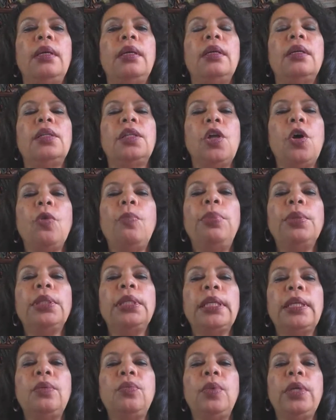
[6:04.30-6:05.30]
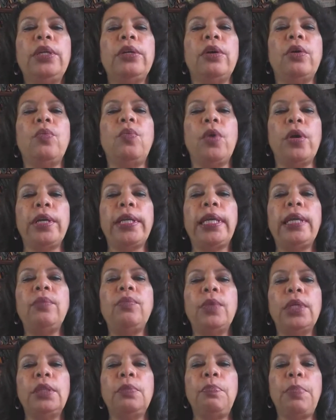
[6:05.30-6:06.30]
Globally, we are
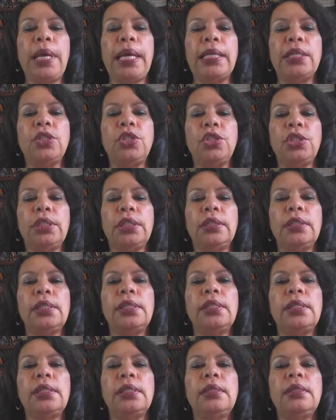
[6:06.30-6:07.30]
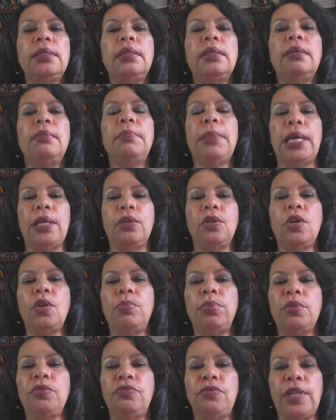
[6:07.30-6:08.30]
working with patients, medical
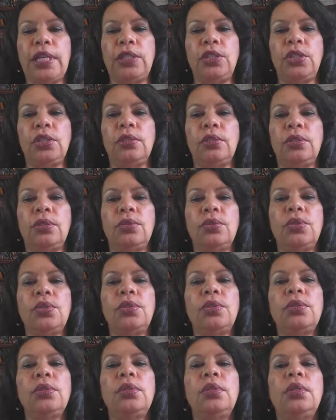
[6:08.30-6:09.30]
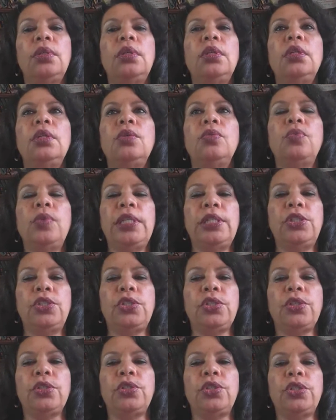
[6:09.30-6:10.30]
professionals,
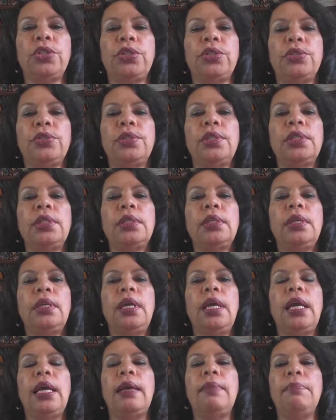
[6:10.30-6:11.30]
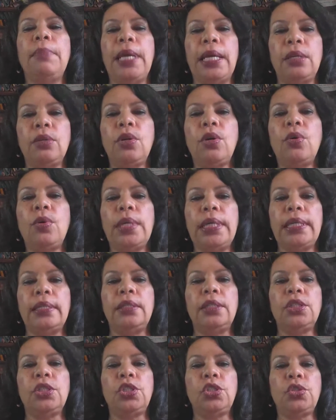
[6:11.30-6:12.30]
researchers, and medical
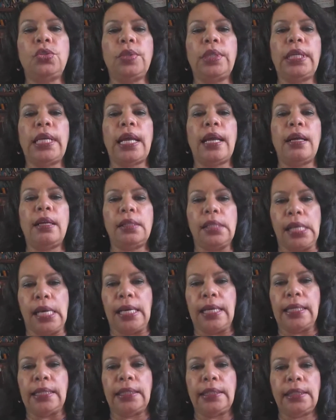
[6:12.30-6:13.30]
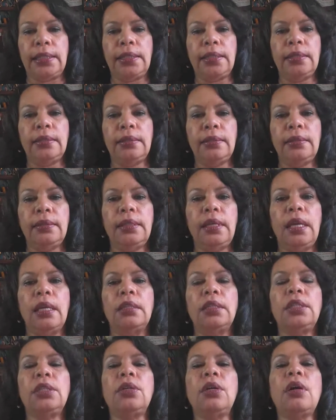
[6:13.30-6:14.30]
industry allies
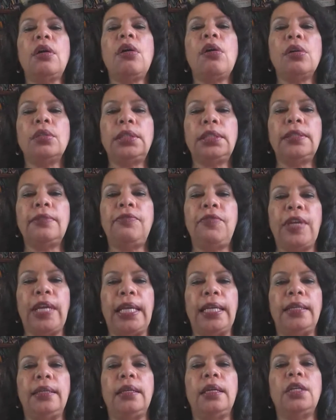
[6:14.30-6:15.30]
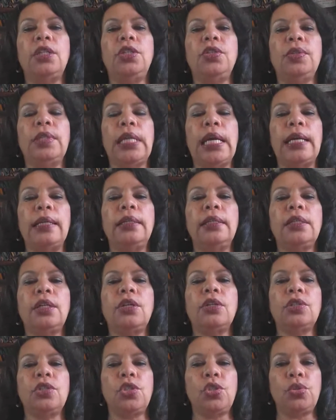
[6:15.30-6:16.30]
to cultivate a united
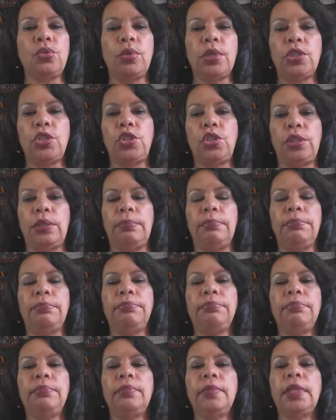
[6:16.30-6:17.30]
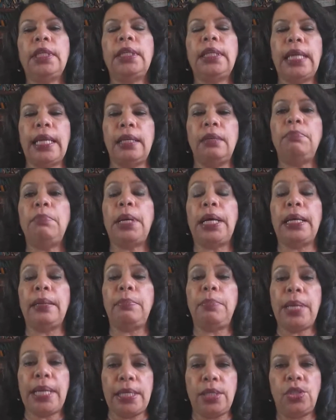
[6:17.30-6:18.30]
consortium led by
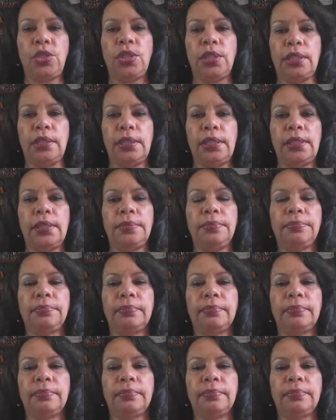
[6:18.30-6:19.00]
patients.